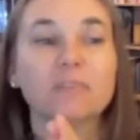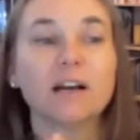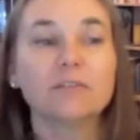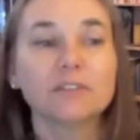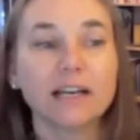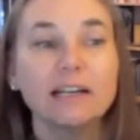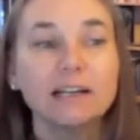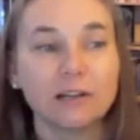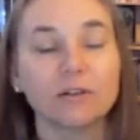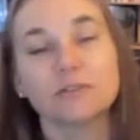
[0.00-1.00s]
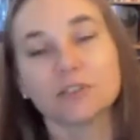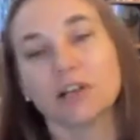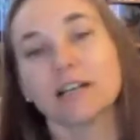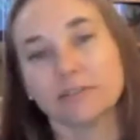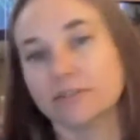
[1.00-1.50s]
of letting go of
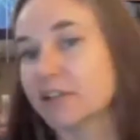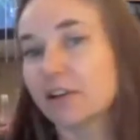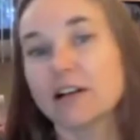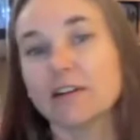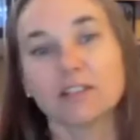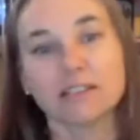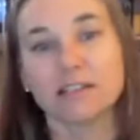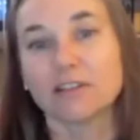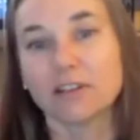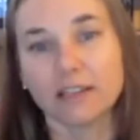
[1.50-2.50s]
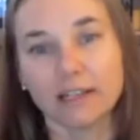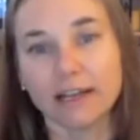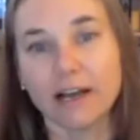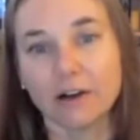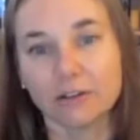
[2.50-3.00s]
trying to figure every single
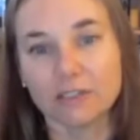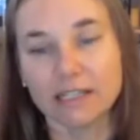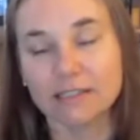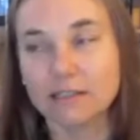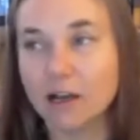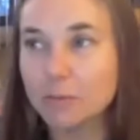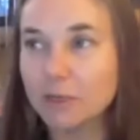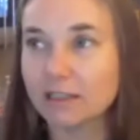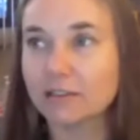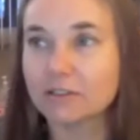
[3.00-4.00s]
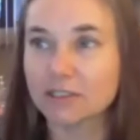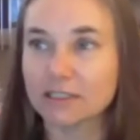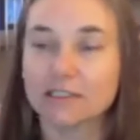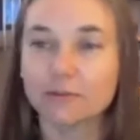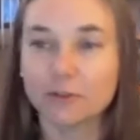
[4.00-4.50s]
thing out. It's taught me that there's a
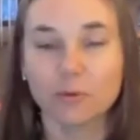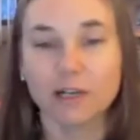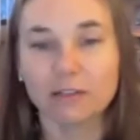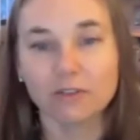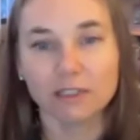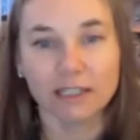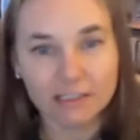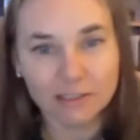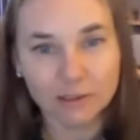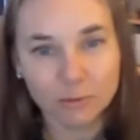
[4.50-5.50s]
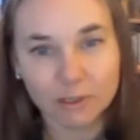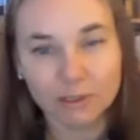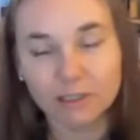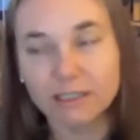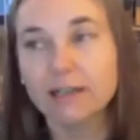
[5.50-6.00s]
different way to relate to the
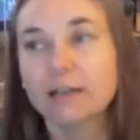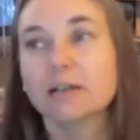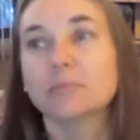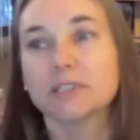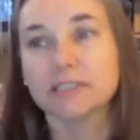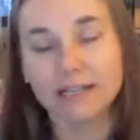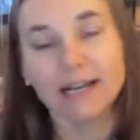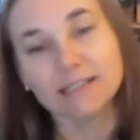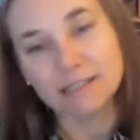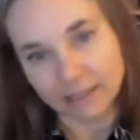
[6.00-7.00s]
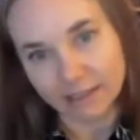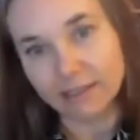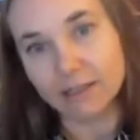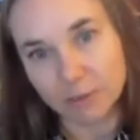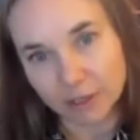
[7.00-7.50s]
world besides
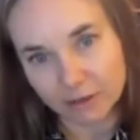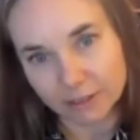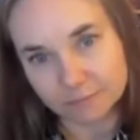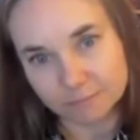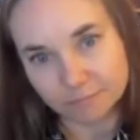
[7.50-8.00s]
thinking about it.